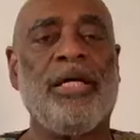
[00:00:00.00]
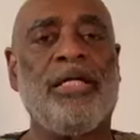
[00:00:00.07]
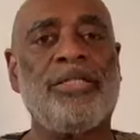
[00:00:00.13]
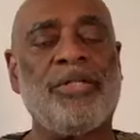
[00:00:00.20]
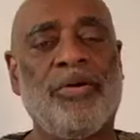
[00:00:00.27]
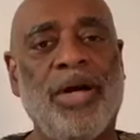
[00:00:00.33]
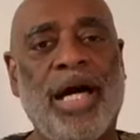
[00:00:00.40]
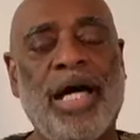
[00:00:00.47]

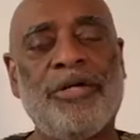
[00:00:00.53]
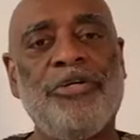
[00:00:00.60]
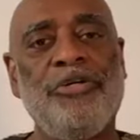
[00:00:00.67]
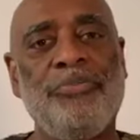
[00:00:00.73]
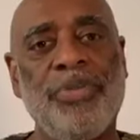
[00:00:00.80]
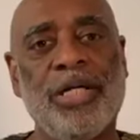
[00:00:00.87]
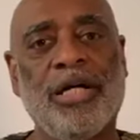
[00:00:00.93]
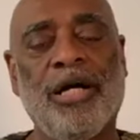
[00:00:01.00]
So how do
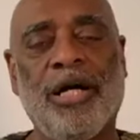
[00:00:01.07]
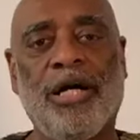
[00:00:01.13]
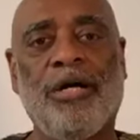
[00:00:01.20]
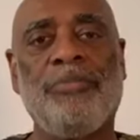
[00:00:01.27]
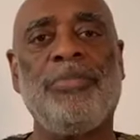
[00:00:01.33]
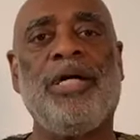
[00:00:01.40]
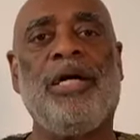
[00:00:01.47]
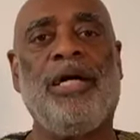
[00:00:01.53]
you
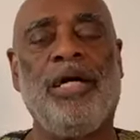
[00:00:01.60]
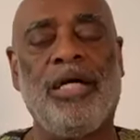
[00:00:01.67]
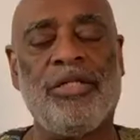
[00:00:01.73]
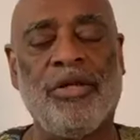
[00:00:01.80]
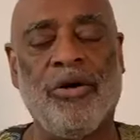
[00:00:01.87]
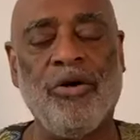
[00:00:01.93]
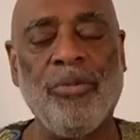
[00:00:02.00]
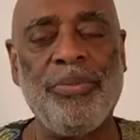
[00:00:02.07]
become
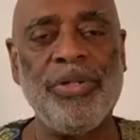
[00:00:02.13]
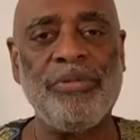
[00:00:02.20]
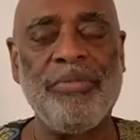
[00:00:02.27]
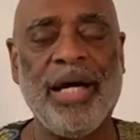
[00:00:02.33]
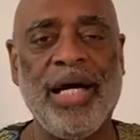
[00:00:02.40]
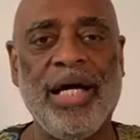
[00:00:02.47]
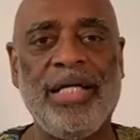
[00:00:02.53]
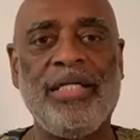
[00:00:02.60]
an
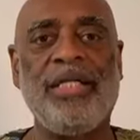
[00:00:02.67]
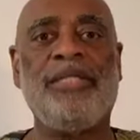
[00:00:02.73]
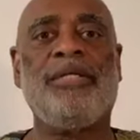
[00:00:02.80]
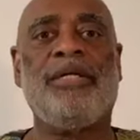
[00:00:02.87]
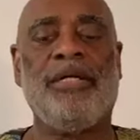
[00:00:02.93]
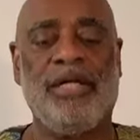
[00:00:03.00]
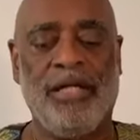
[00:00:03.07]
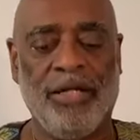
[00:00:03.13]
open-minded
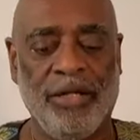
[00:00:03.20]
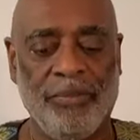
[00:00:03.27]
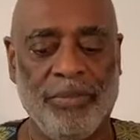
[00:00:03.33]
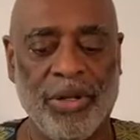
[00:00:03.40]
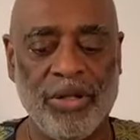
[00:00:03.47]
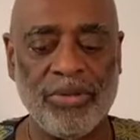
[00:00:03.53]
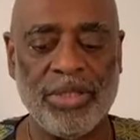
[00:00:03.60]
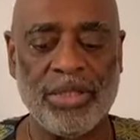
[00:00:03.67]

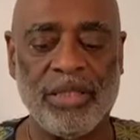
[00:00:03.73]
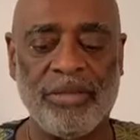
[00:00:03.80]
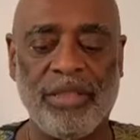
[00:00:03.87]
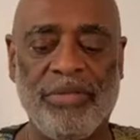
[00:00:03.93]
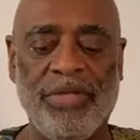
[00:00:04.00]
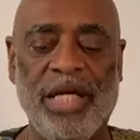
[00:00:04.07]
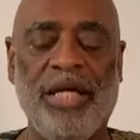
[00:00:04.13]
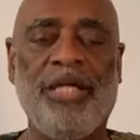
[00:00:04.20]
person?
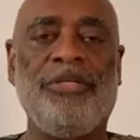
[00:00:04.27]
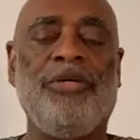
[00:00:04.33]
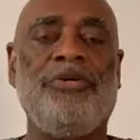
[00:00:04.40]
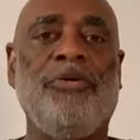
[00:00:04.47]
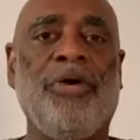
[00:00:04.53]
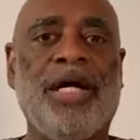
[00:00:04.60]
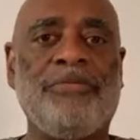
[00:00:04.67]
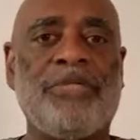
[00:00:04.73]
Then
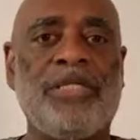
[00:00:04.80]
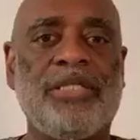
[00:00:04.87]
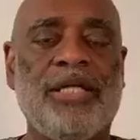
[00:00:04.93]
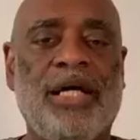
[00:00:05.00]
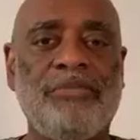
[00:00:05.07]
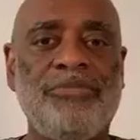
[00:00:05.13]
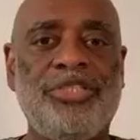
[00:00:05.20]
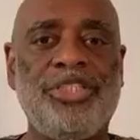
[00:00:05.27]
you have to
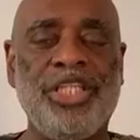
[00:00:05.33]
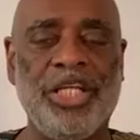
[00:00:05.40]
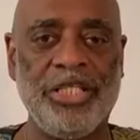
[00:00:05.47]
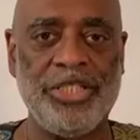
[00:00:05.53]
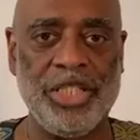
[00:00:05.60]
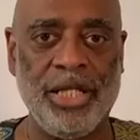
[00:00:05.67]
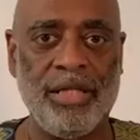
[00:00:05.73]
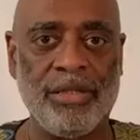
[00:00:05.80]
stop
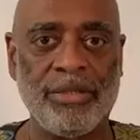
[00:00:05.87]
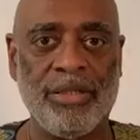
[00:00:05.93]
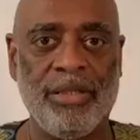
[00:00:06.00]
judging.